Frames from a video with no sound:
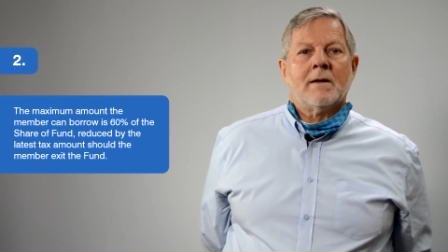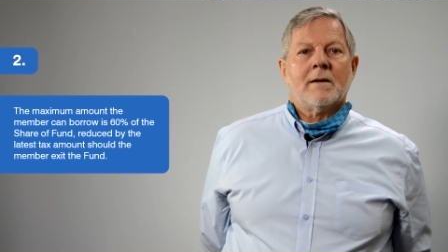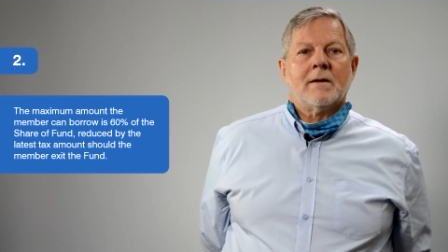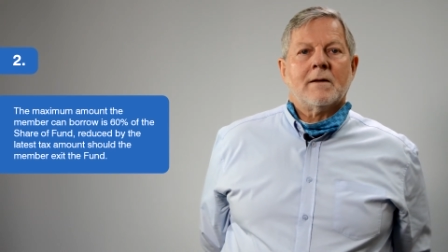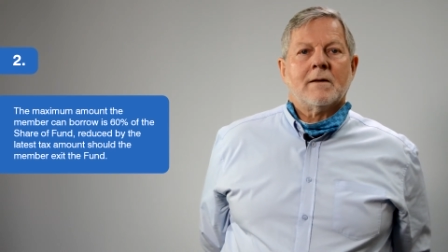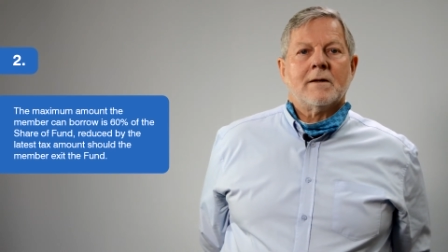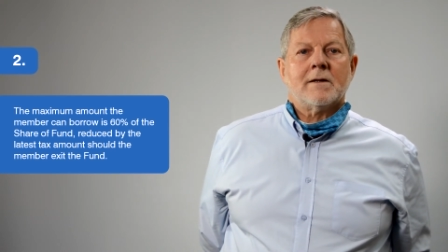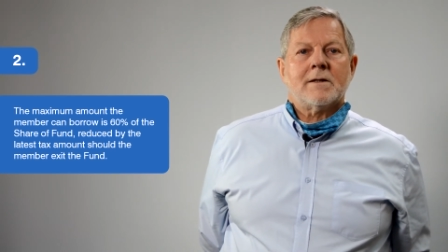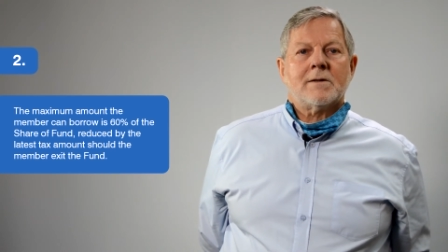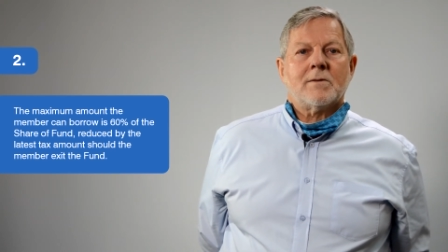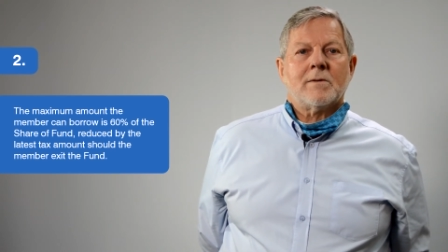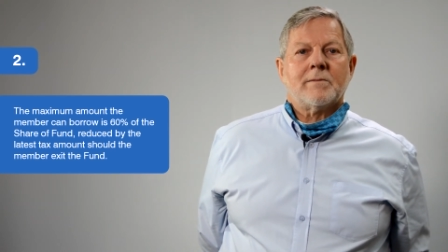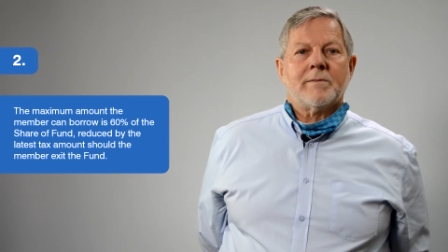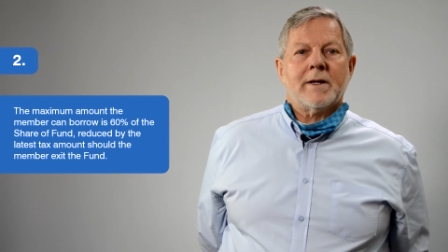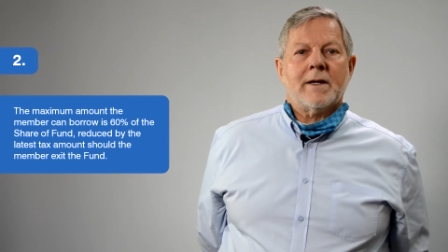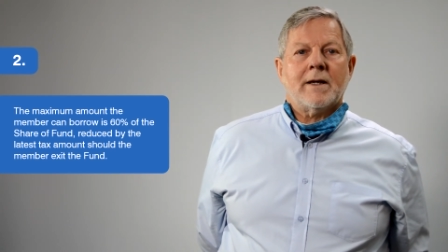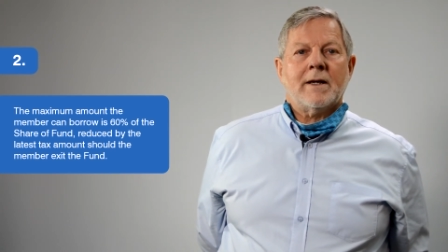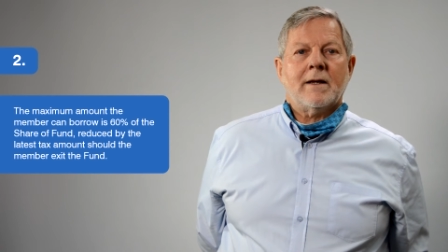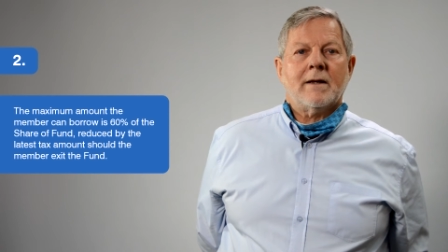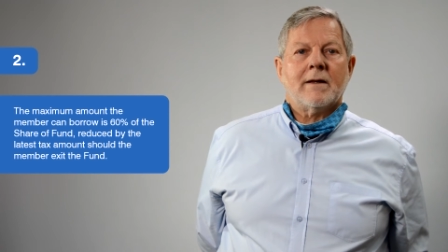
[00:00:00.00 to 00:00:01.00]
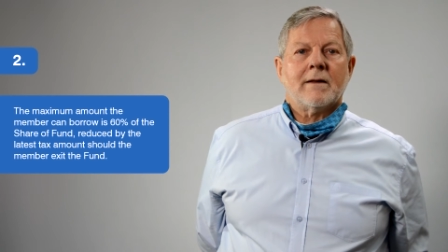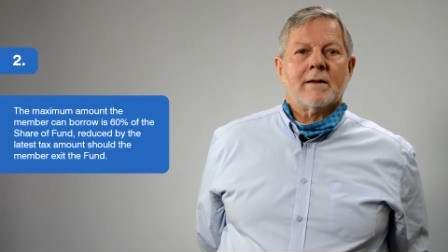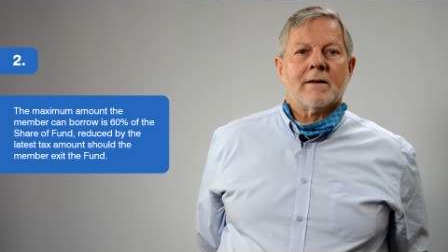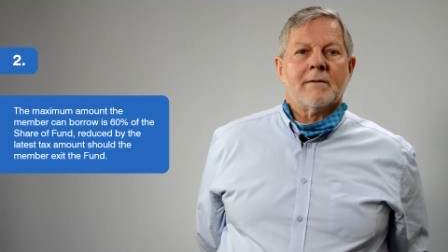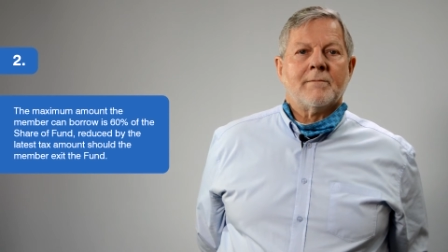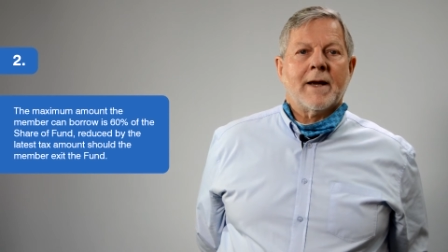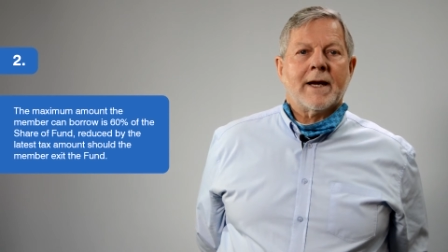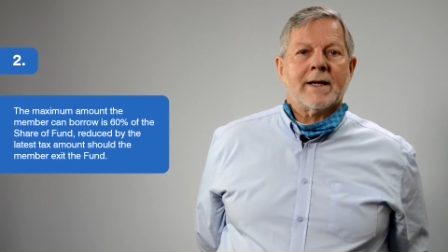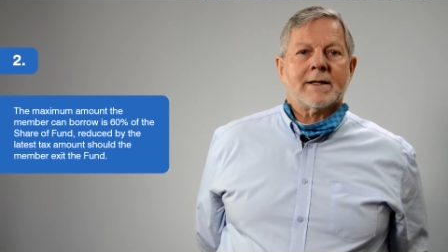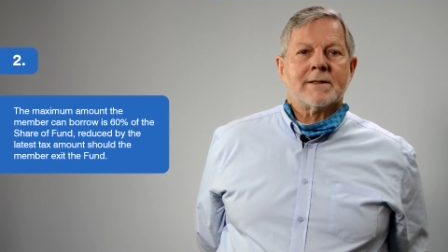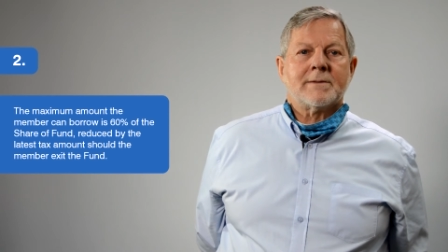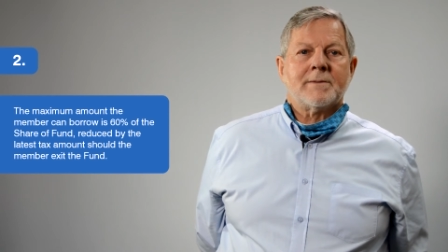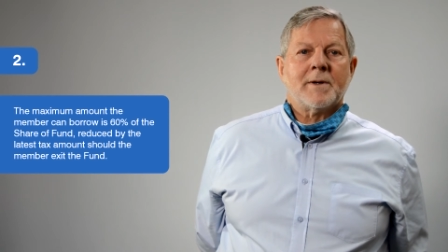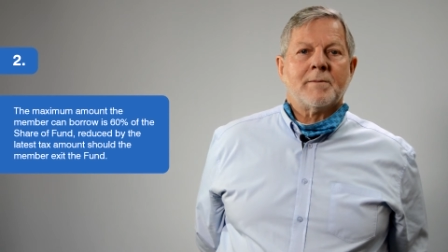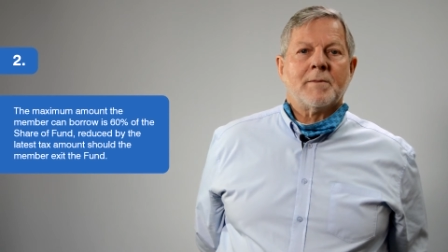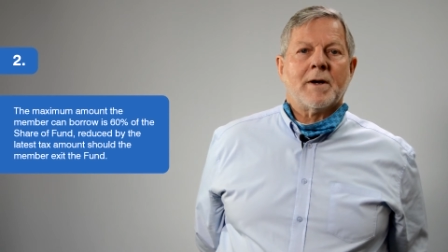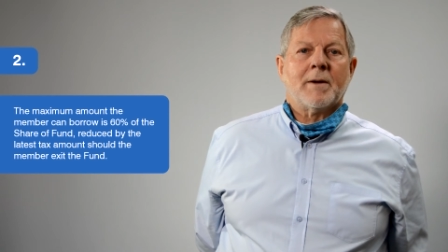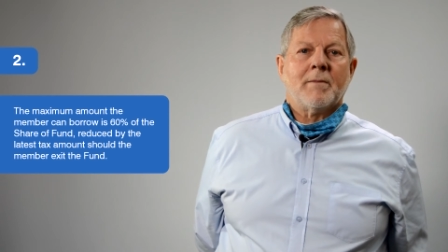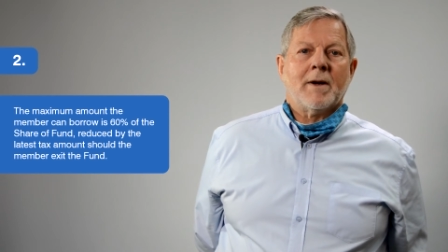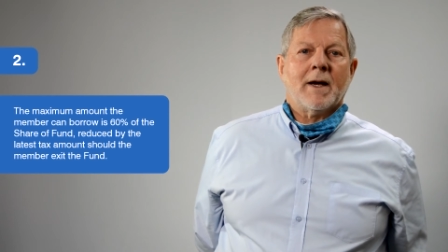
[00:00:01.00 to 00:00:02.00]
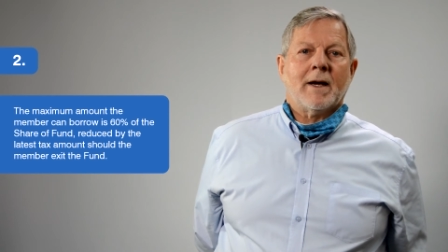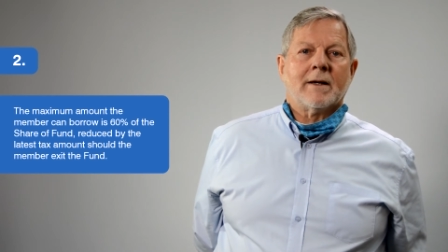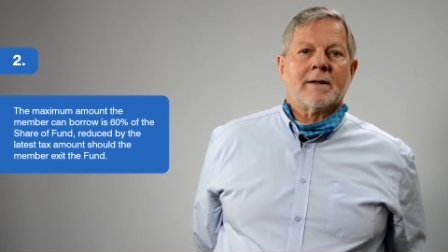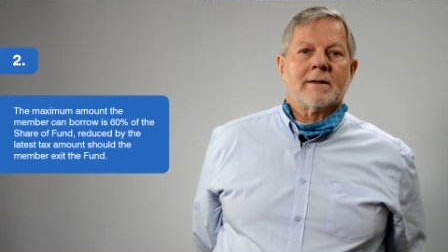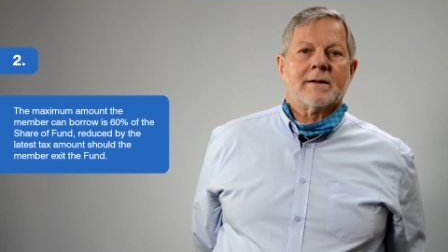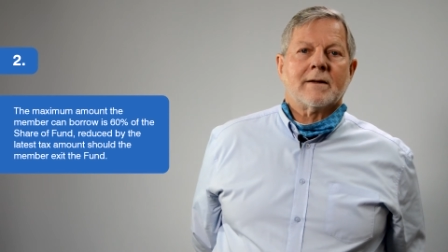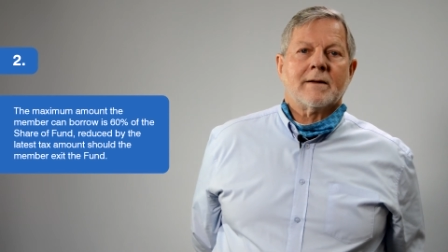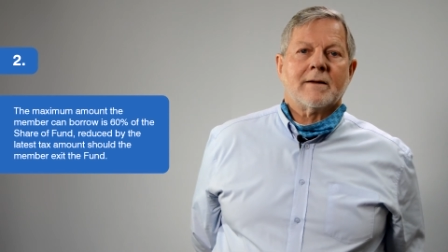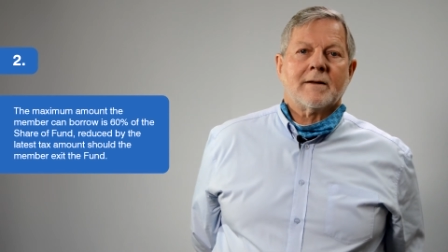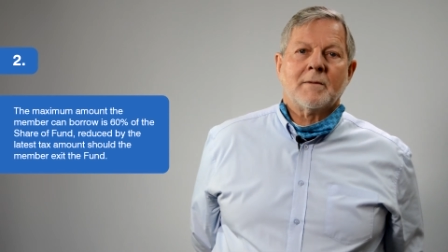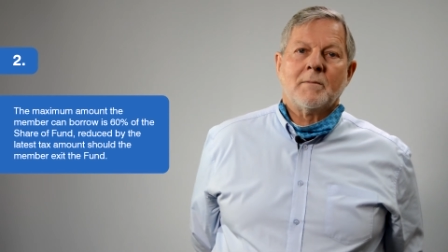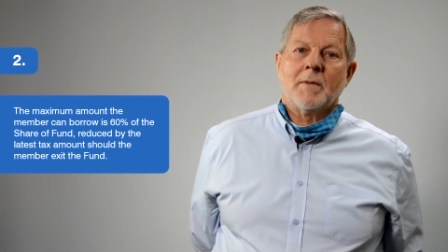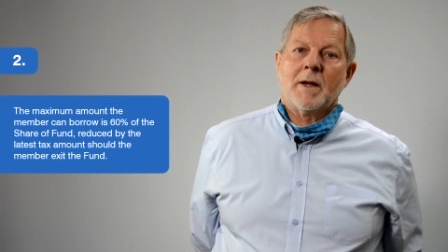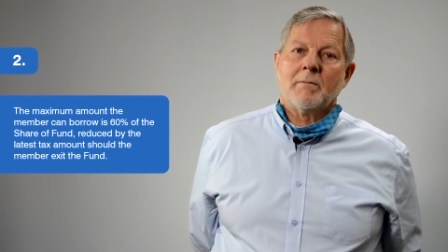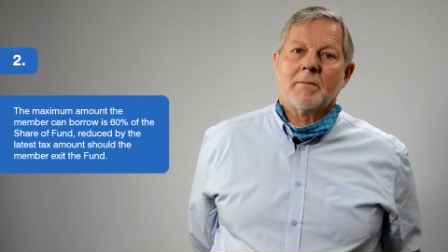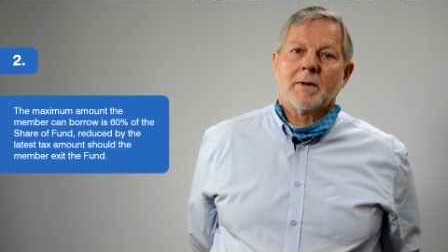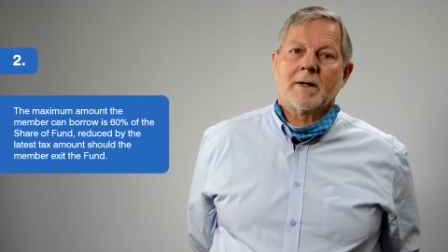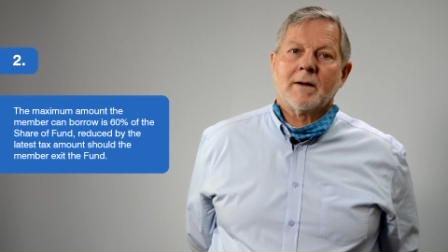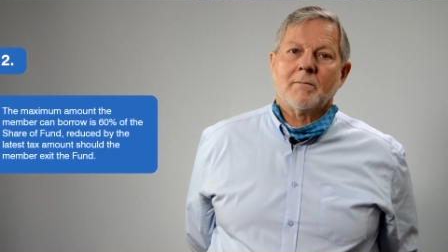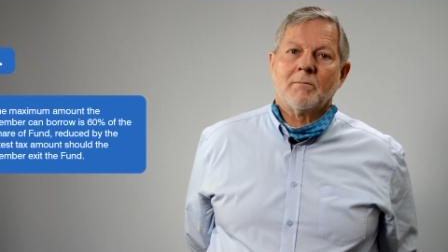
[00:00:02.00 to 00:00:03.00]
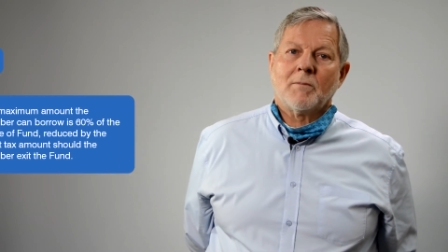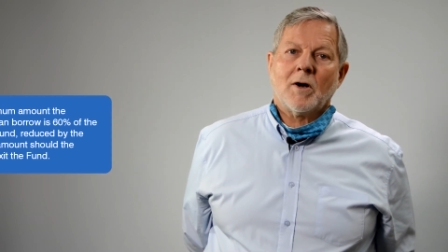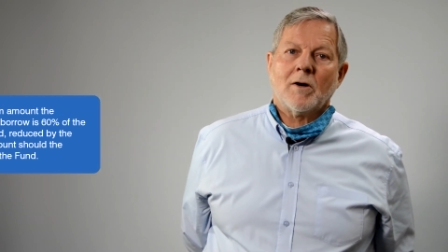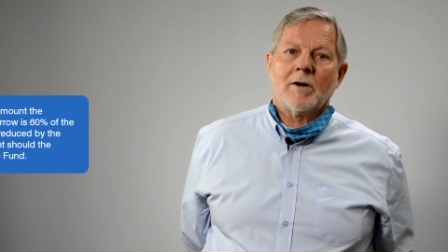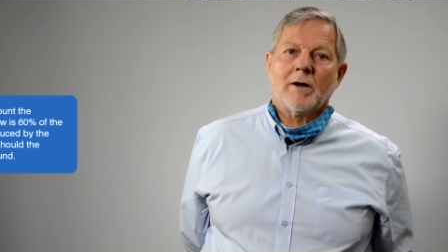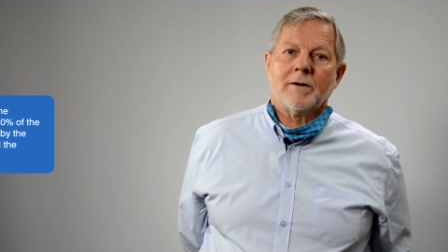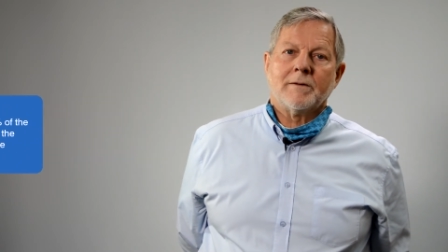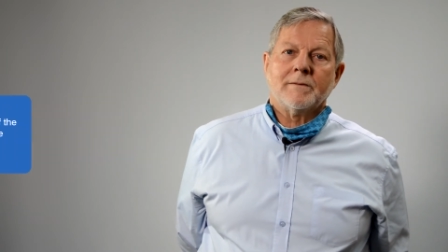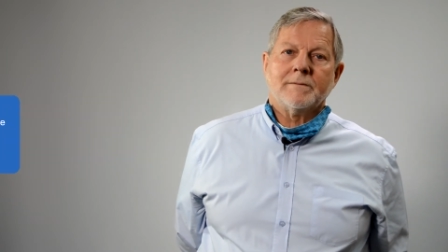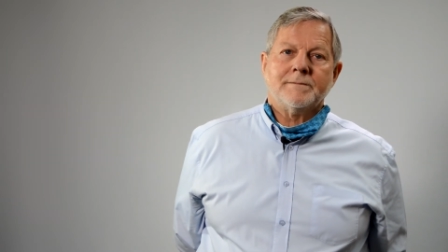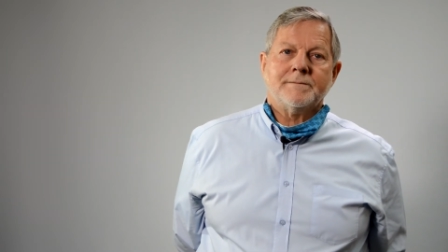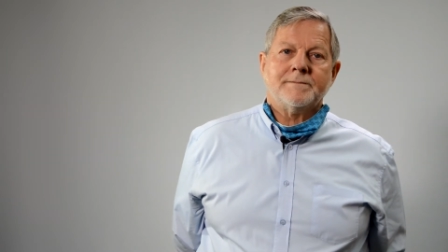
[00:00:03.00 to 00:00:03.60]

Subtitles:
This will be the maximum amount the member can borrow.